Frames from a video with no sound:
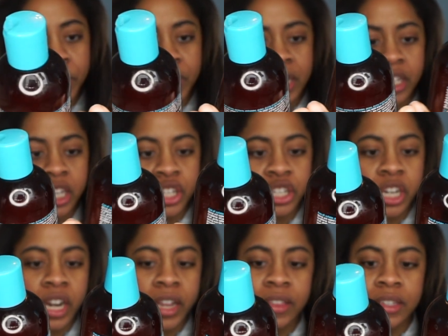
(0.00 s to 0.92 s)
and
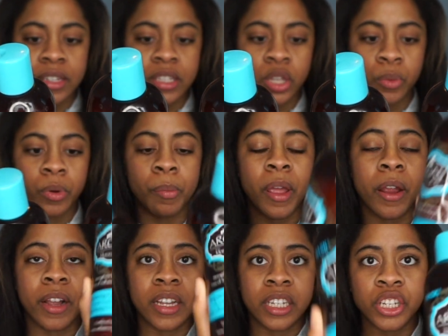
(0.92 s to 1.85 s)
Conditioner, and this is the Repair
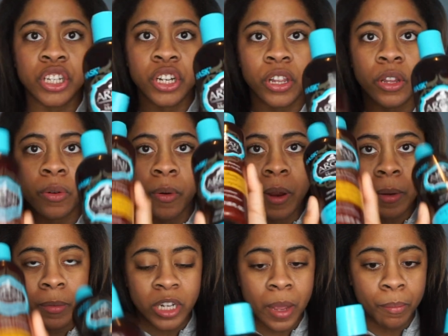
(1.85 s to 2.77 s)
and Conditioner and the
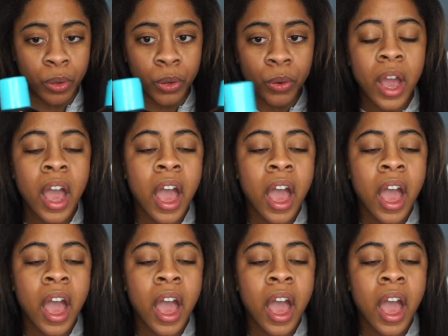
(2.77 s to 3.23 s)
Repairing Shampoo.